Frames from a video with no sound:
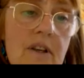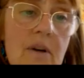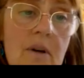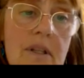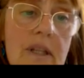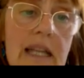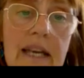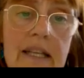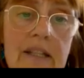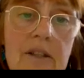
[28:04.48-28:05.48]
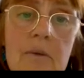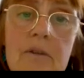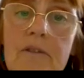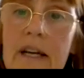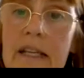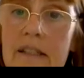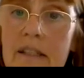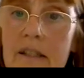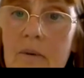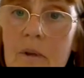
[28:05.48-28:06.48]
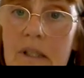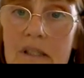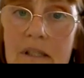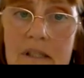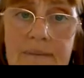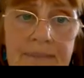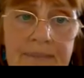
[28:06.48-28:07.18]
go online, you will find other ones.